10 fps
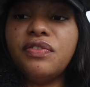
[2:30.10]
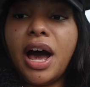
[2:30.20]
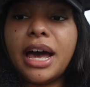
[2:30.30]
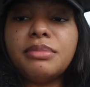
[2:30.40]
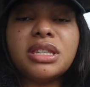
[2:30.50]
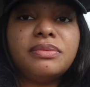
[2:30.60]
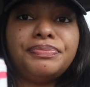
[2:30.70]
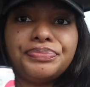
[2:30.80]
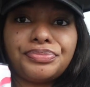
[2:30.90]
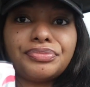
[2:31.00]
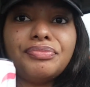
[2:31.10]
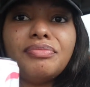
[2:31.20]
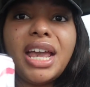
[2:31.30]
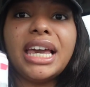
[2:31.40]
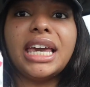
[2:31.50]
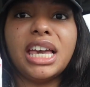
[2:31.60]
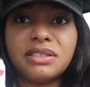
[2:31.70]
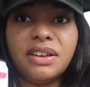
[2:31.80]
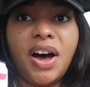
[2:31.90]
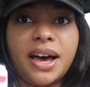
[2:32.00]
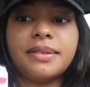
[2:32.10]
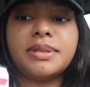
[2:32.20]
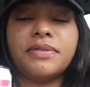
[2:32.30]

vibes gives the vibes.